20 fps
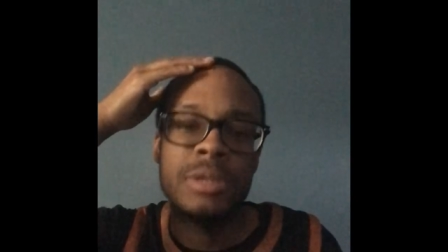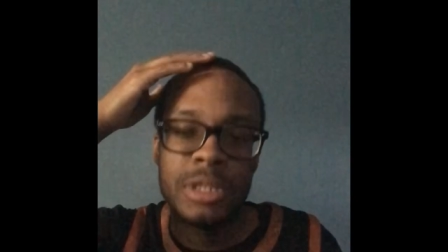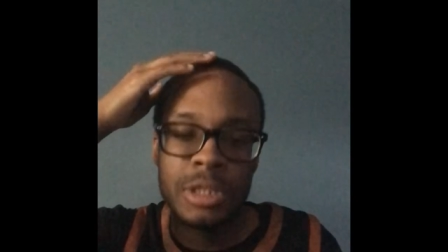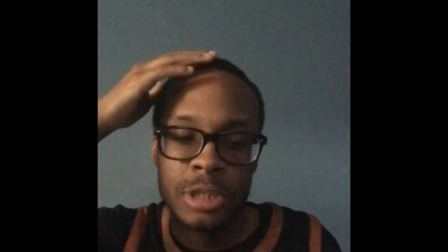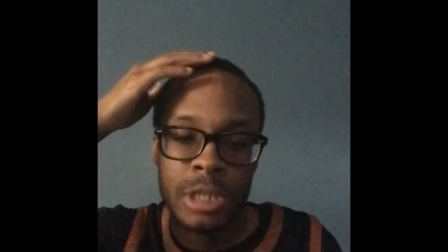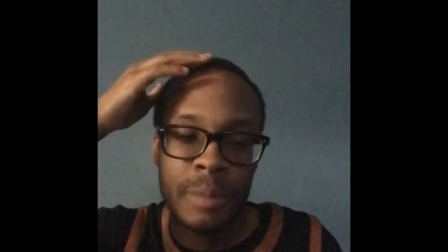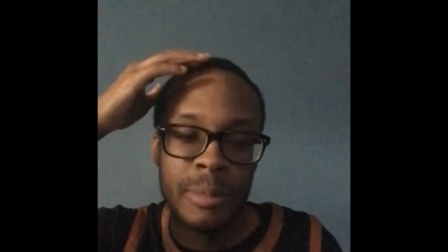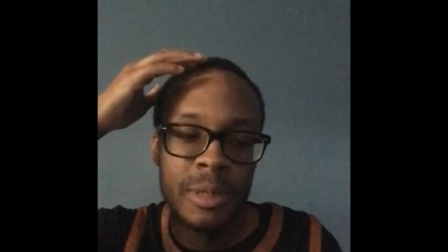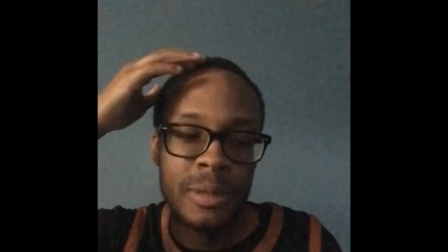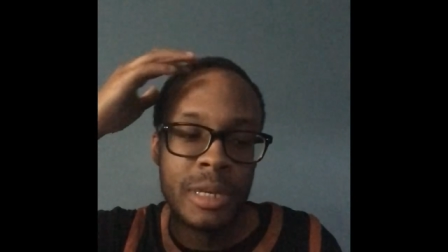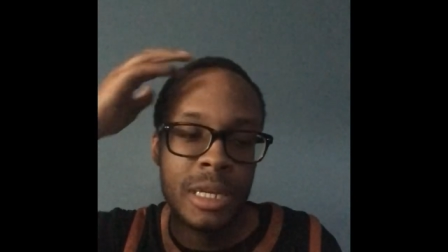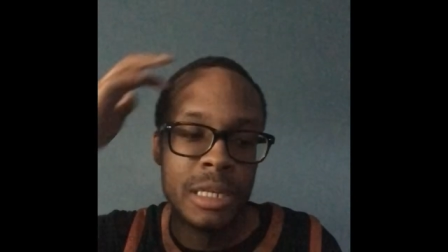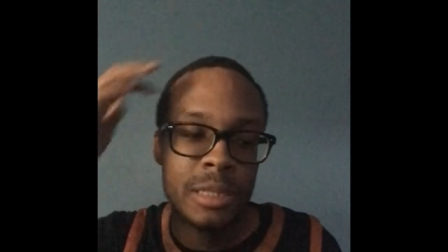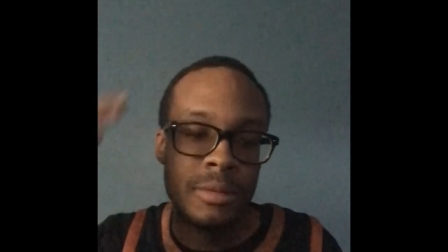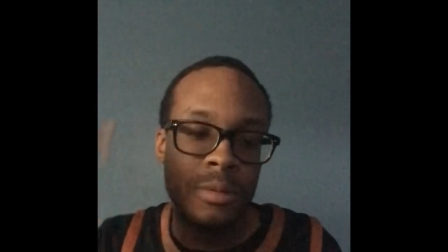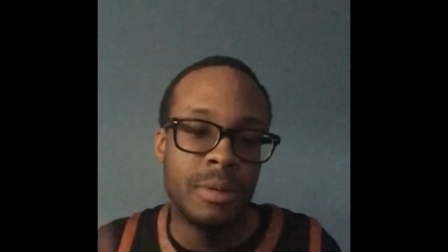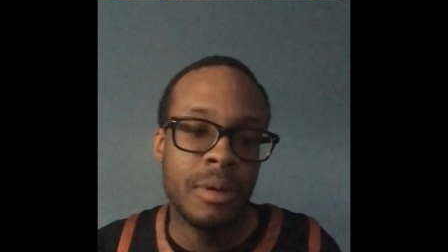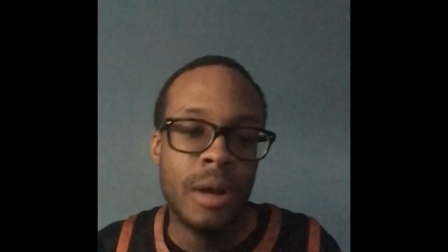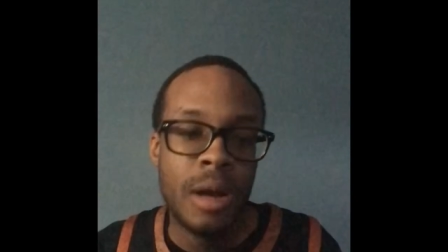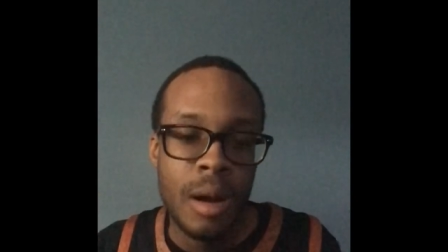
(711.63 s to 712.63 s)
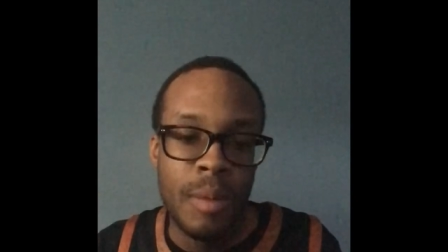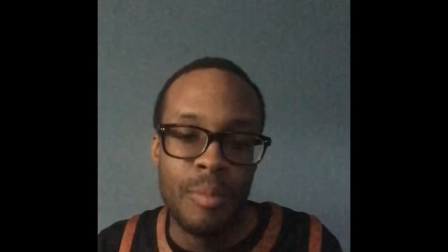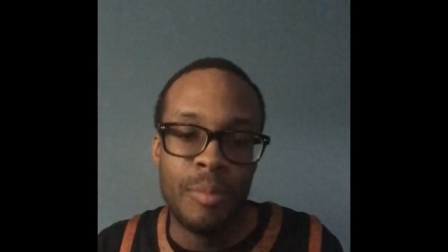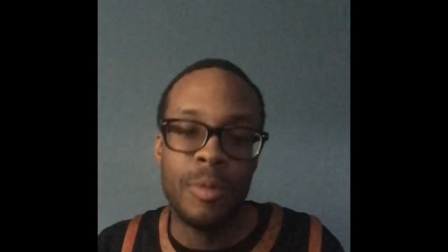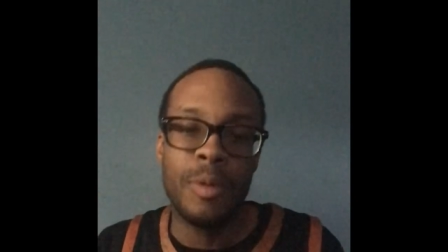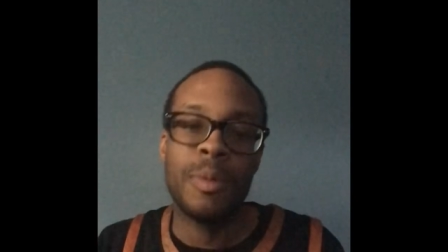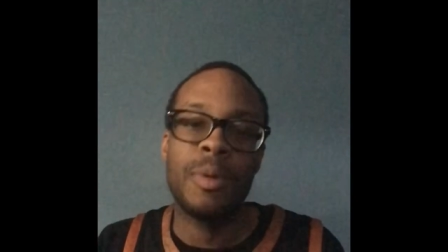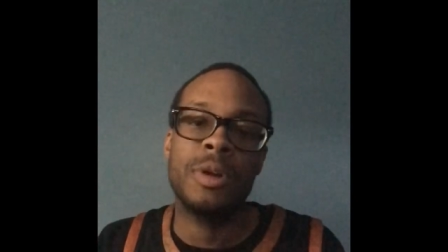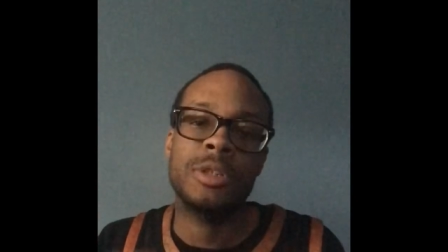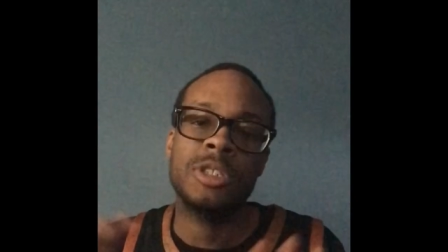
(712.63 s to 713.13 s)
tournament again.
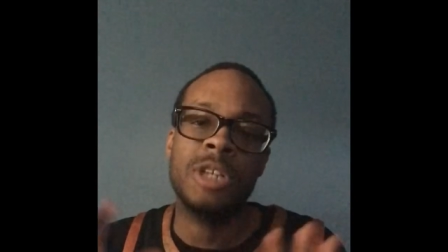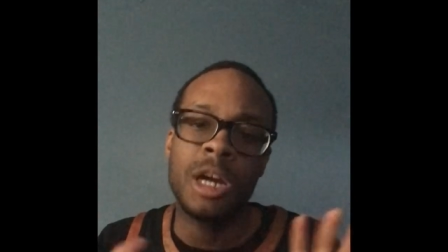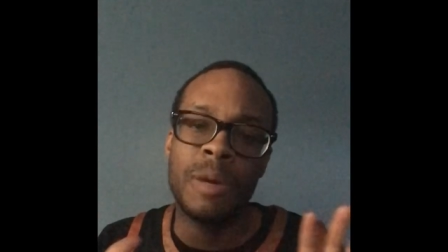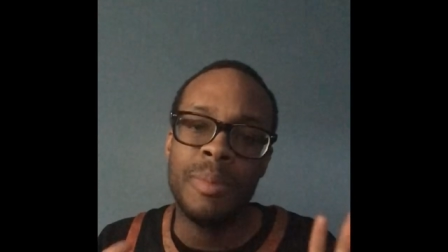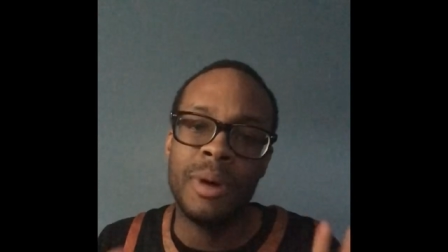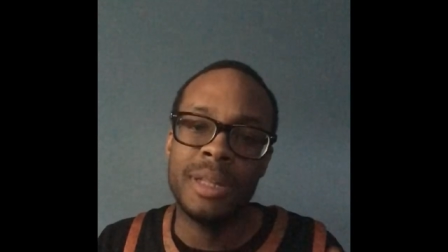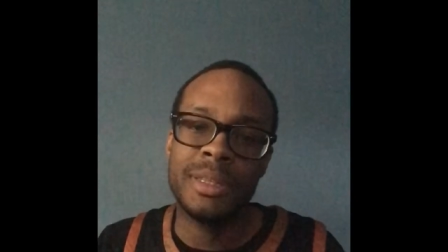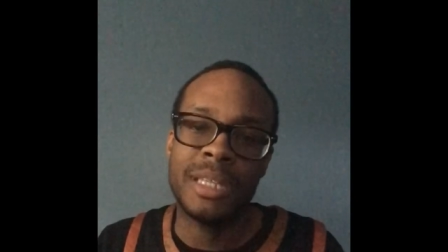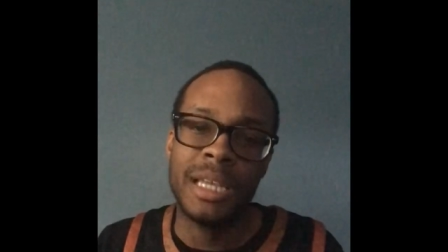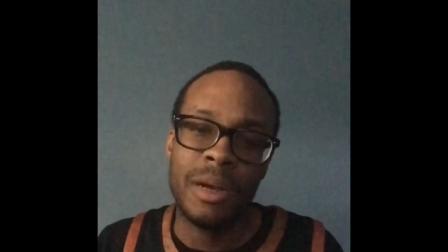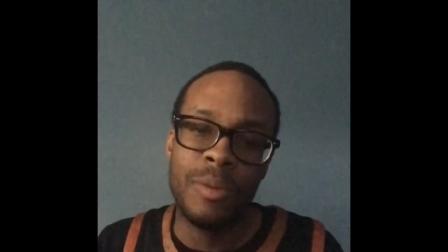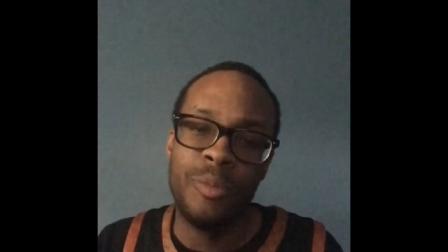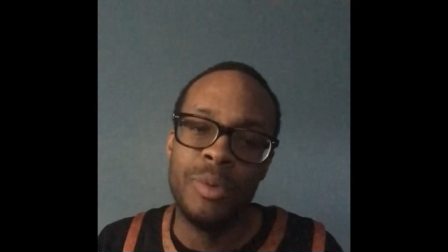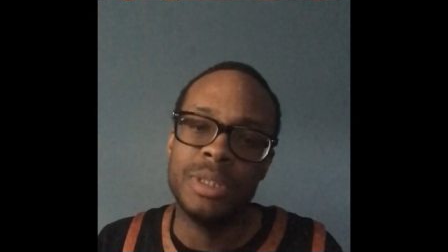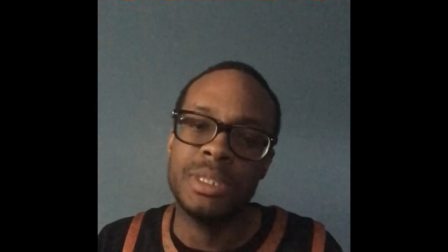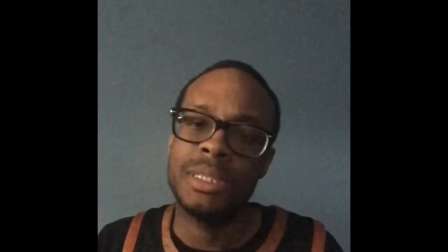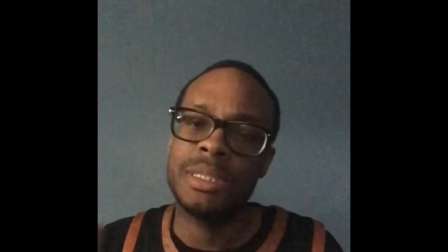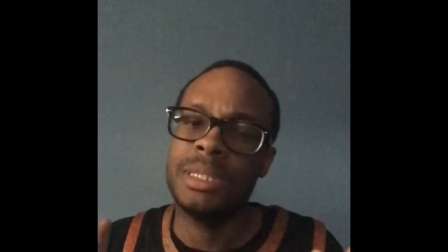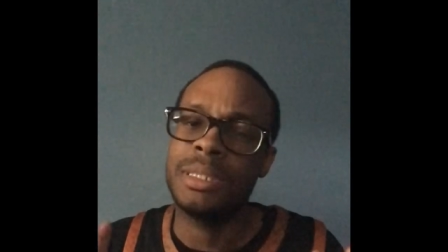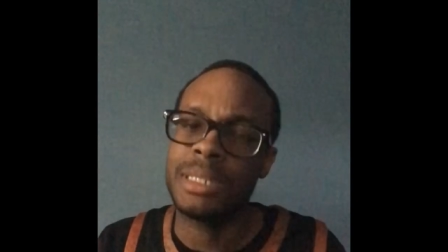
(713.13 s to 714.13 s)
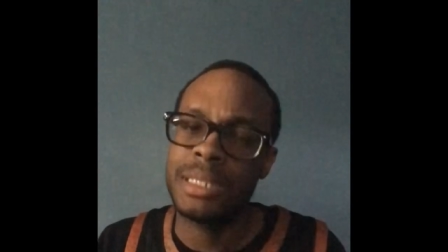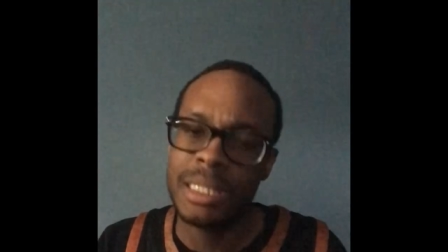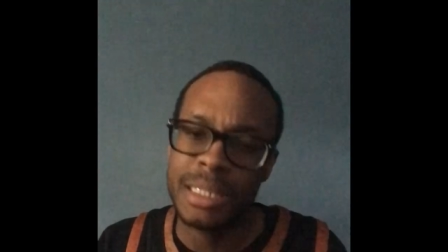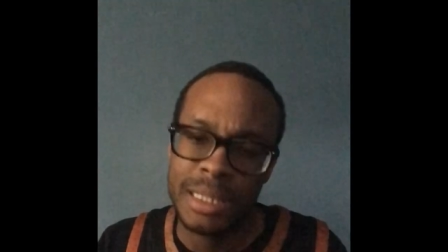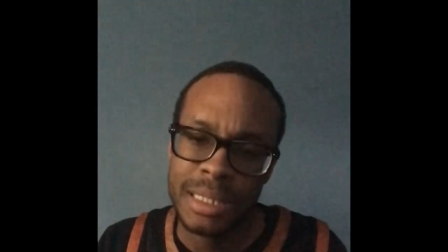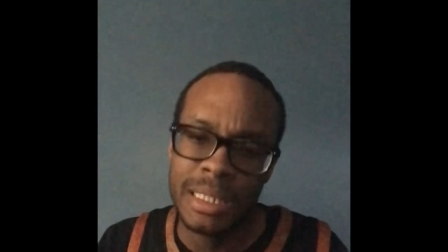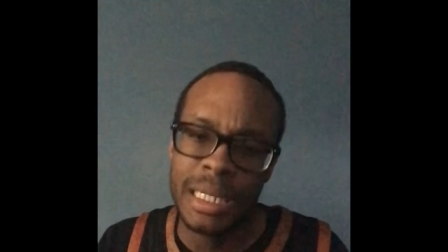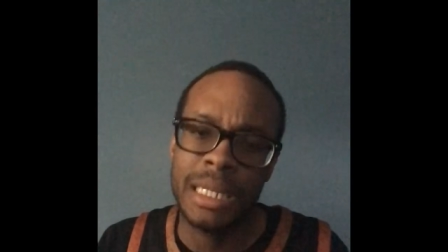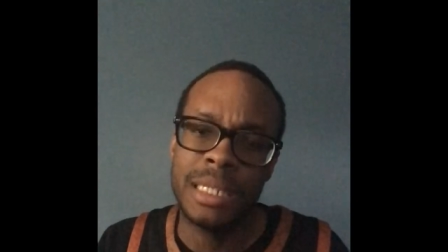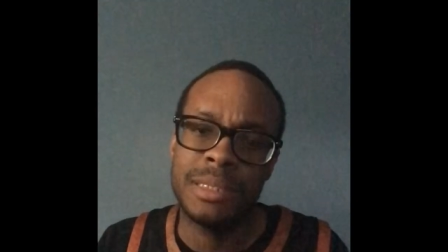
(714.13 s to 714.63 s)
We're going to talk about that once
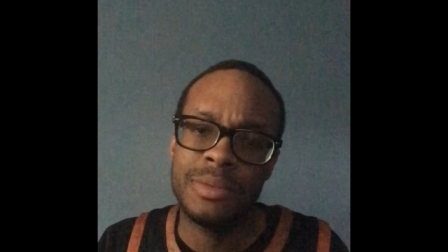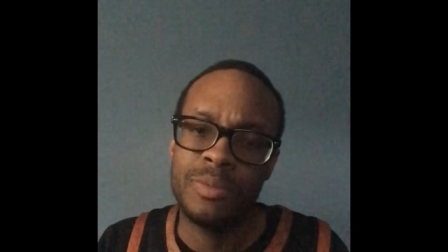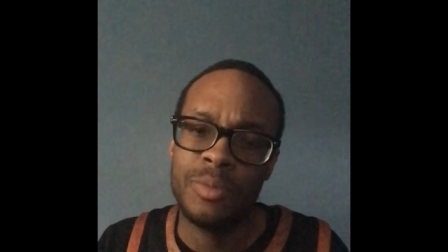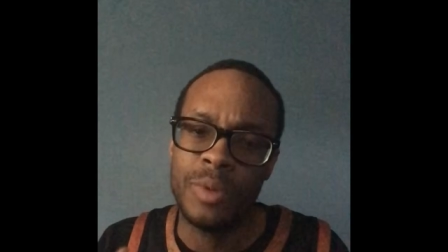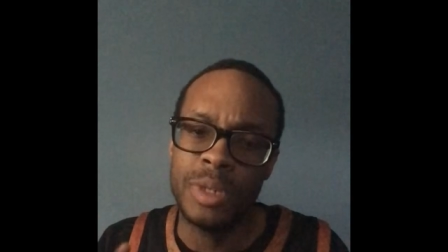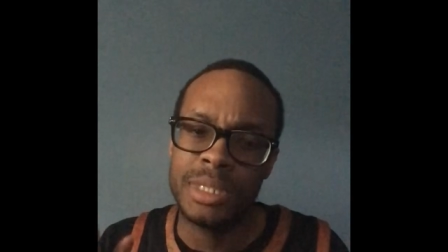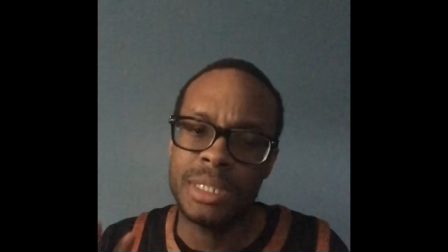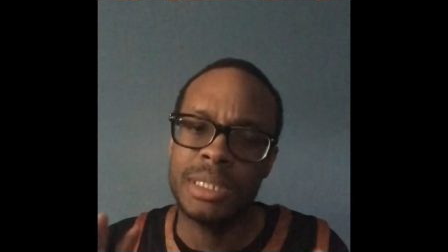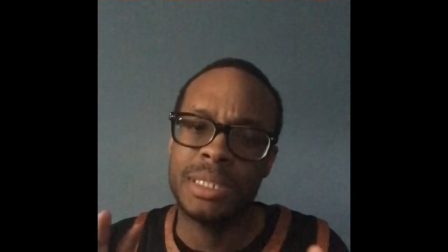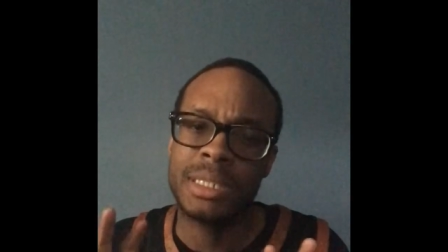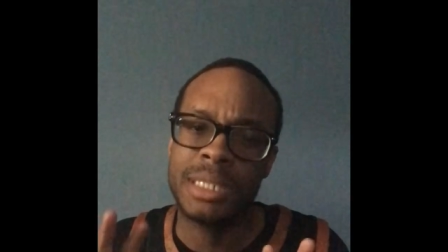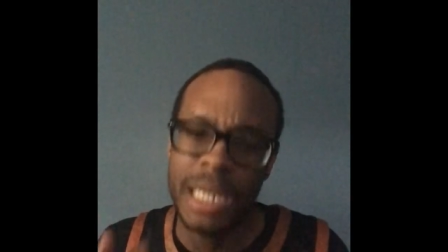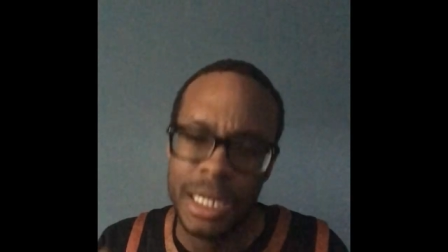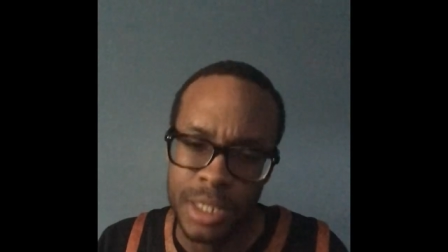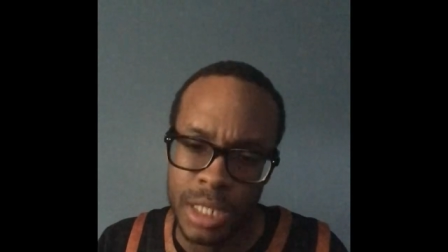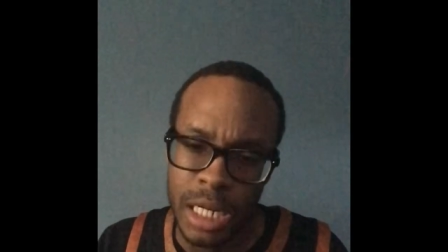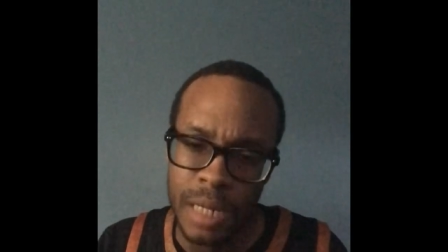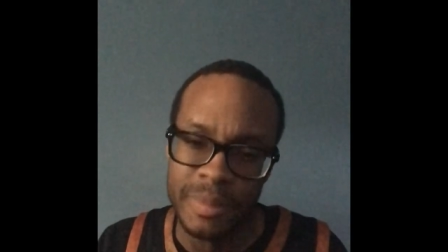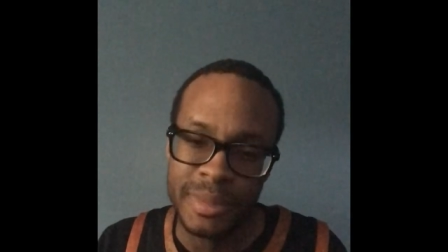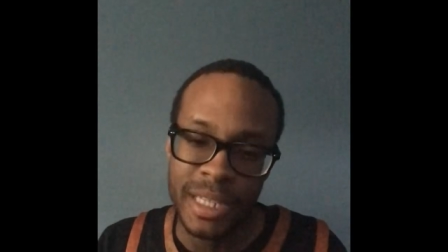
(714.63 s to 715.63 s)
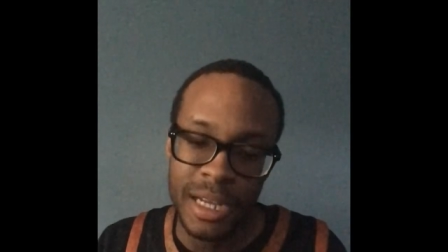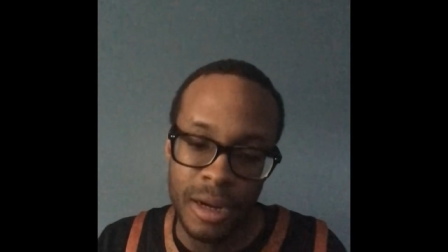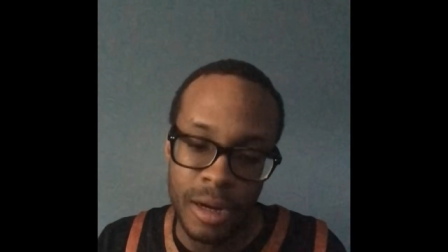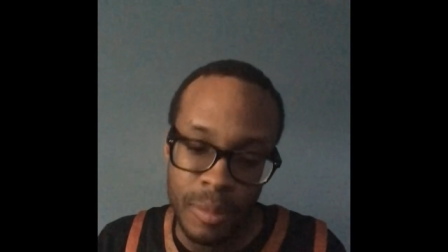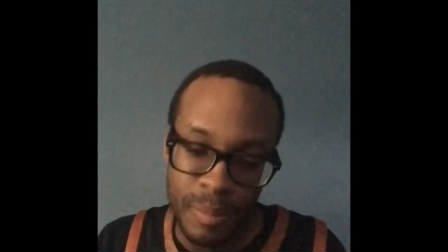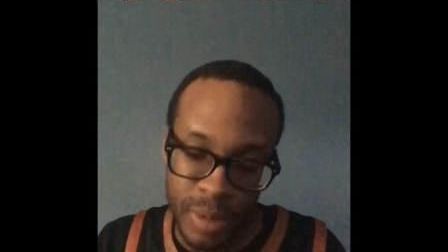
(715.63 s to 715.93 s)
the schedule comes out.